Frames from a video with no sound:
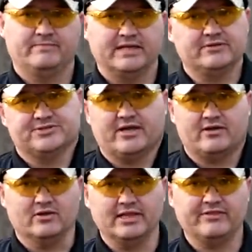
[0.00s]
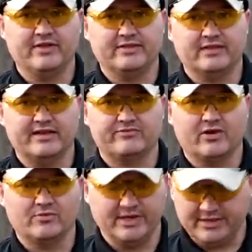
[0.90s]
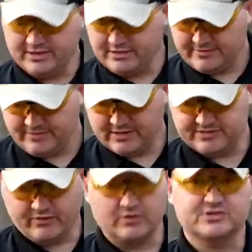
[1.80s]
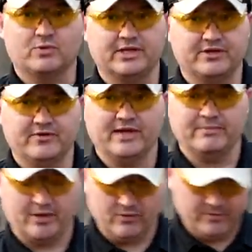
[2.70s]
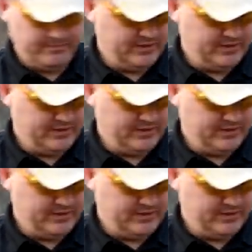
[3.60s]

it'll cycle anything that I've thrown at it as far as twenty-two ammo.